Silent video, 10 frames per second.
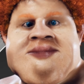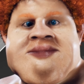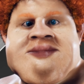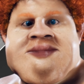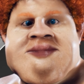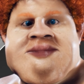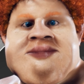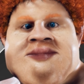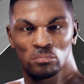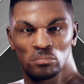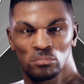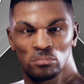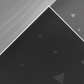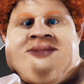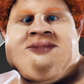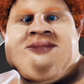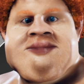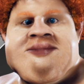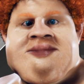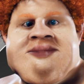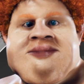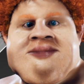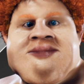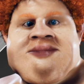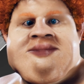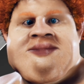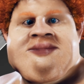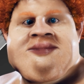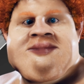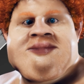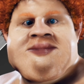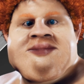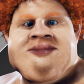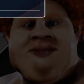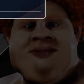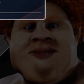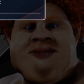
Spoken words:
[no speech]